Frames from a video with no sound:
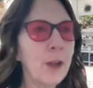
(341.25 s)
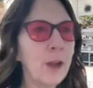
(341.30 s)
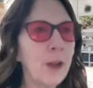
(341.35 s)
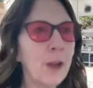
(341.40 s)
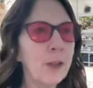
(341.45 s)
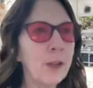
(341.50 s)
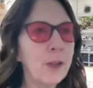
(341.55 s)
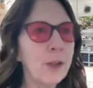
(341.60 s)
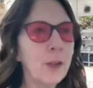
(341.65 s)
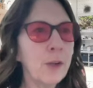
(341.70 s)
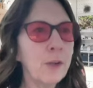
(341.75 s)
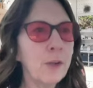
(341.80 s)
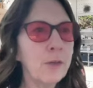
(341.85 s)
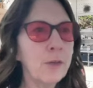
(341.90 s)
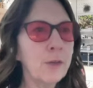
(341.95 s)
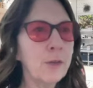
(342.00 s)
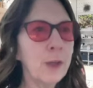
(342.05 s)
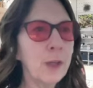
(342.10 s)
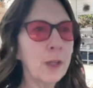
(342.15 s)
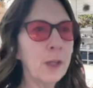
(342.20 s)
I
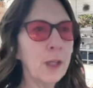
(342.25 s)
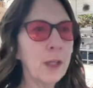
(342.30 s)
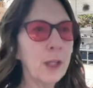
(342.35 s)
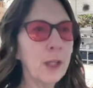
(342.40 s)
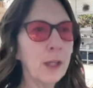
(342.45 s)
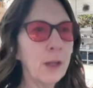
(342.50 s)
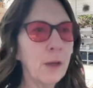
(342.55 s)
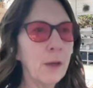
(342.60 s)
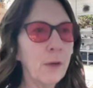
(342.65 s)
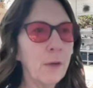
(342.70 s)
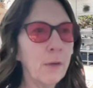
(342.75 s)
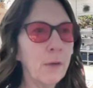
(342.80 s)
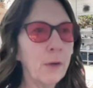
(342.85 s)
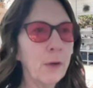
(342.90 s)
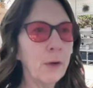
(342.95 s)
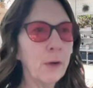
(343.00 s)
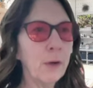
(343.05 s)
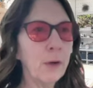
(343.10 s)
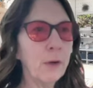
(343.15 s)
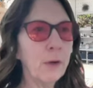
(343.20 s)
chose drinking
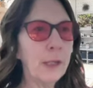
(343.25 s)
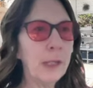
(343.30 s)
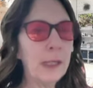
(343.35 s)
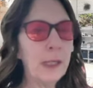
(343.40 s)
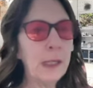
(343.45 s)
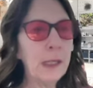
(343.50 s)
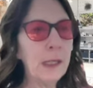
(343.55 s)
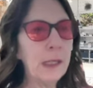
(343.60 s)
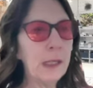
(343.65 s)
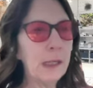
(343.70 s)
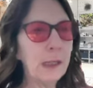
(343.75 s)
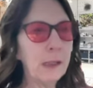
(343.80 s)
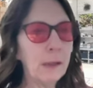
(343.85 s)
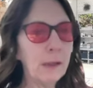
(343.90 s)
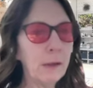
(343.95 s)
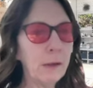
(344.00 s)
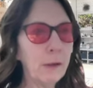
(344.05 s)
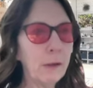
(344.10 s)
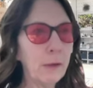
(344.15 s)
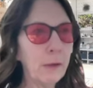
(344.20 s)
over eating,